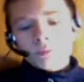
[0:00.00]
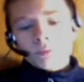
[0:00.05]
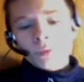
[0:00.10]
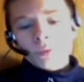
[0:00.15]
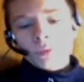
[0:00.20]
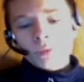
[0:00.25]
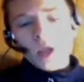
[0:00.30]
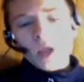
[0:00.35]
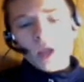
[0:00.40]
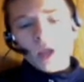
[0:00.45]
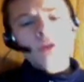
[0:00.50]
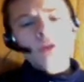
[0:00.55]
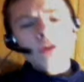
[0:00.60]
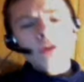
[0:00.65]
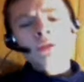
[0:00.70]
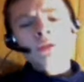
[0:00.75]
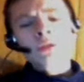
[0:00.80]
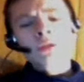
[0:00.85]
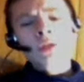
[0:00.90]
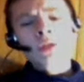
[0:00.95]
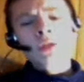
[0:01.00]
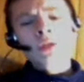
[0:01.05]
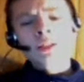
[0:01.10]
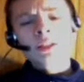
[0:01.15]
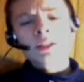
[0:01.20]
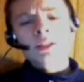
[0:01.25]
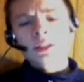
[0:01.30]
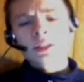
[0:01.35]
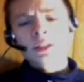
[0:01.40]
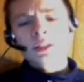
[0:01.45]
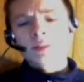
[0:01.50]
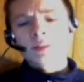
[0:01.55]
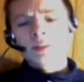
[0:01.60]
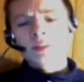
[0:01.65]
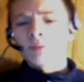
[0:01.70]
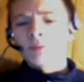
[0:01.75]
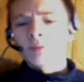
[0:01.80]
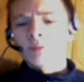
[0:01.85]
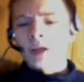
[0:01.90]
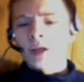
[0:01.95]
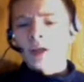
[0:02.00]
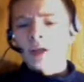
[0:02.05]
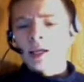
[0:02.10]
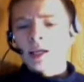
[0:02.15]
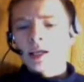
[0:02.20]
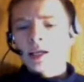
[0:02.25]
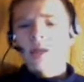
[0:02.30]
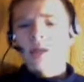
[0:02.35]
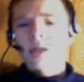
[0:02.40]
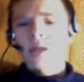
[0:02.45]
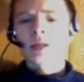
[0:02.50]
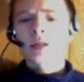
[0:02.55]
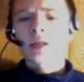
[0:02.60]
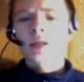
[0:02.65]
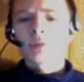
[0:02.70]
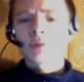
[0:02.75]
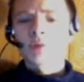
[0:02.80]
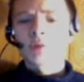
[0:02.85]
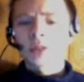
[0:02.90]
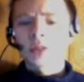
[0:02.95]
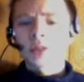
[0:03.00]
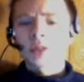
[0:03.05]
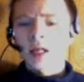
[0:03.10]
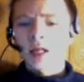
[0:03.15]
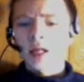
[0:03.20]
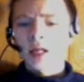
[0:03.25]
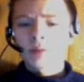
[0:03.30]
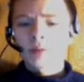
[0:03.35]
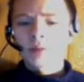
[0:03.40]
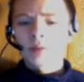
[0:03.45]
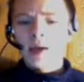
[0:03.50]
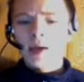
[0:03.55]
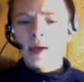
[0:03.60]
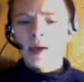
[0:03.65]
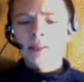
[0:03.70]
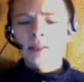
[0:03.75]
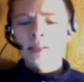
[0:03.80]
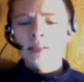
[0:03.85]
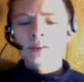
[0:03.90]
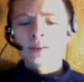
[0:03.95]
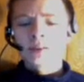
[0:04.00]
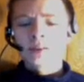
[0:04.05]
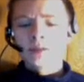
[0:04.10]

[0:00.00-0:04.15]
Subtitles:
I'd also like to see some like anti-personnel mines